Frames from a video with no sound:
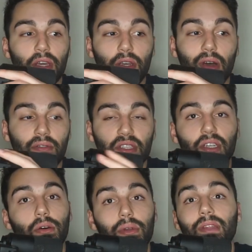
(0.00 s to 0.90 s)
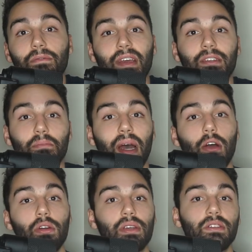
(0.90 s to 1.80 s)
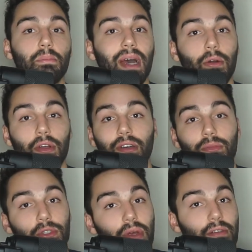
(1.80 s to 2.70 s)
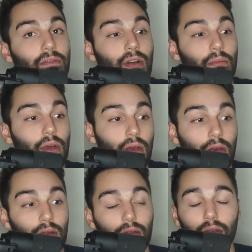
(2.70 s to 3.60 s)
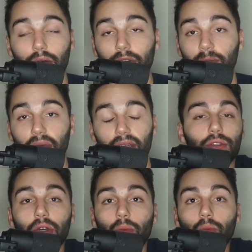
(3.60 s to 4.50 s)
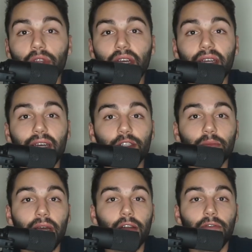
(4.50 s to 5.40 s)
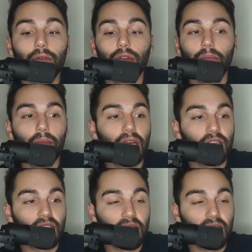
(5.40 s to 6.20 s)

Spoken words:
you obviously don't need phantom power because the power comes straight from the USB. So with a condenser microphone, the biggest